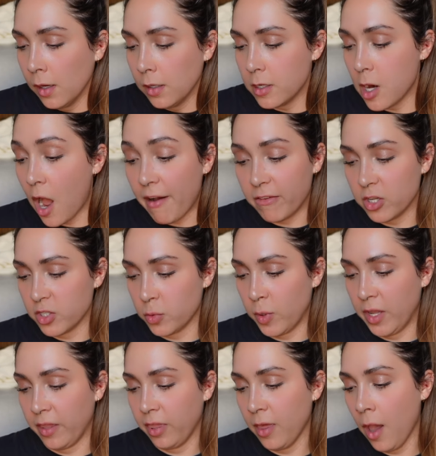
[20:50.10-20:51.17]
novels
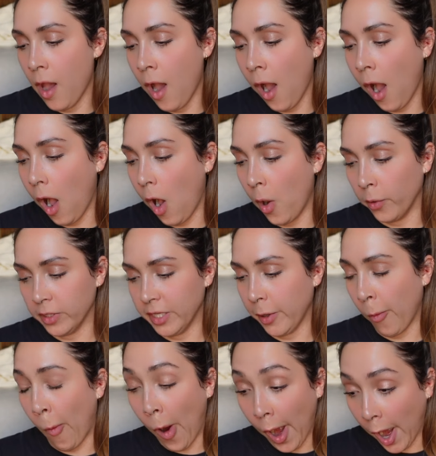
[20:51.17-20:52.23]
with only
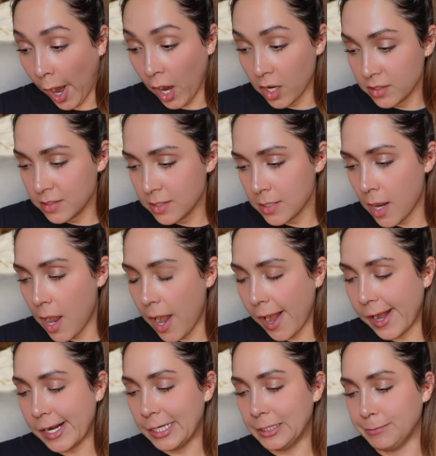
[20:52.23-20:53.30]
words.
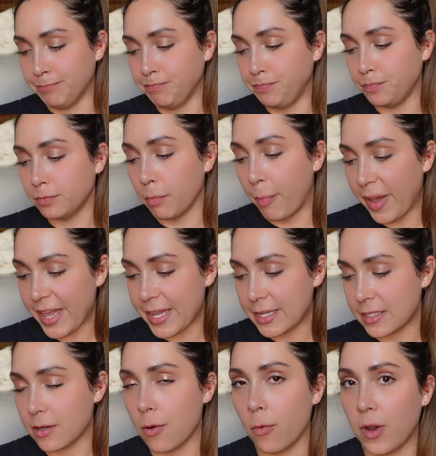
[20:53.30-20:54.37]

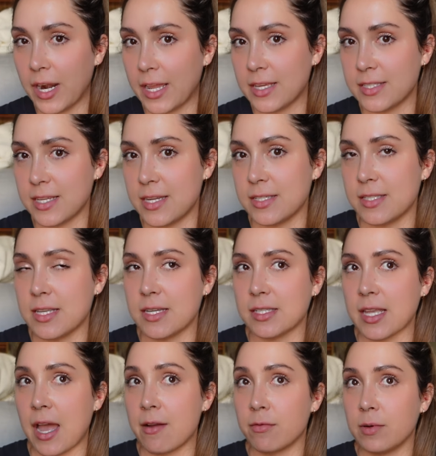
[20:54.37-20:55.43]
But what I can say is this,
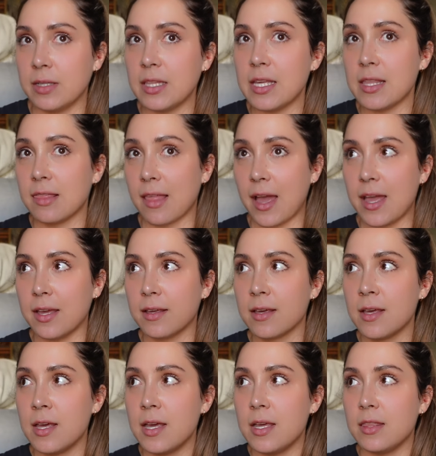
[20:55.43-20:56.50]
I really like
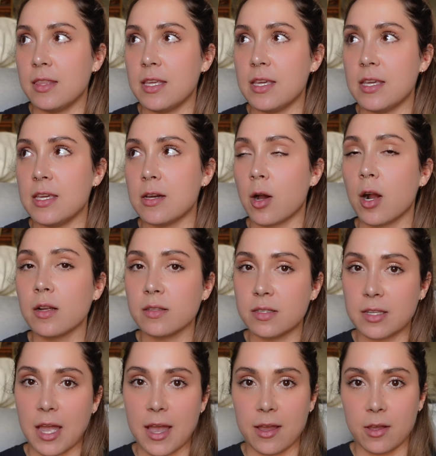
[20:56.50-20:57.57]
the art
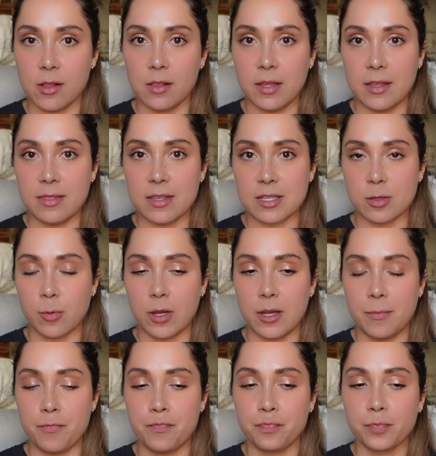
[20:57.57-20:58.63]
style in this
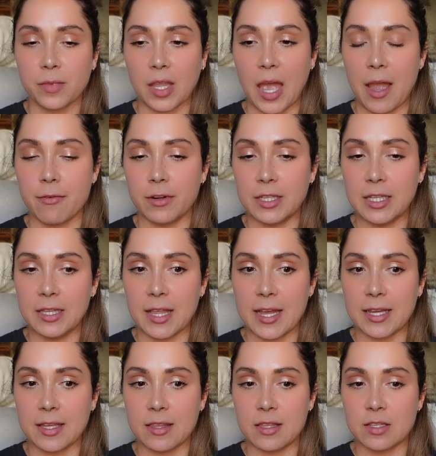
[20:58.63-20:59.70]
one. I really
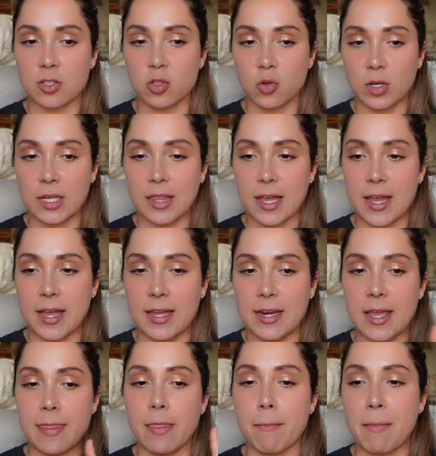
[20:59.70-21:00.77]
like the
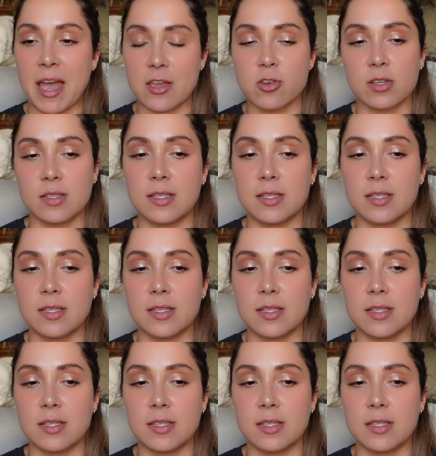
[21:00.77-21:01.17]
storyline and the magic